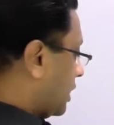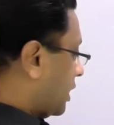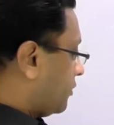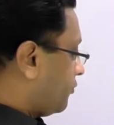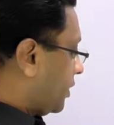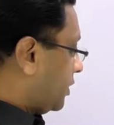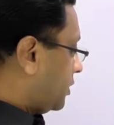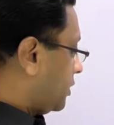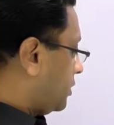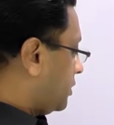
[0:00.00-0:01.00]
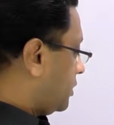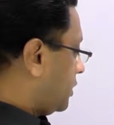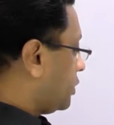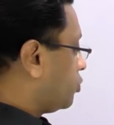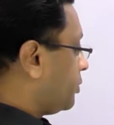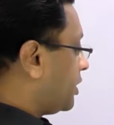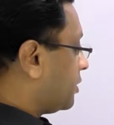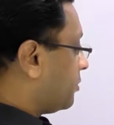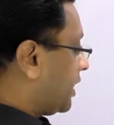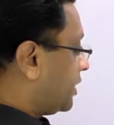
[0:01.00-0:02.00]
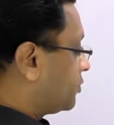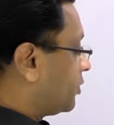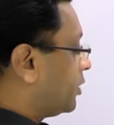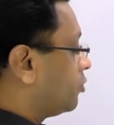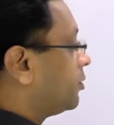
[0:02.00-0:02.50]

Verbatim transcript: alpha into beta, minus one into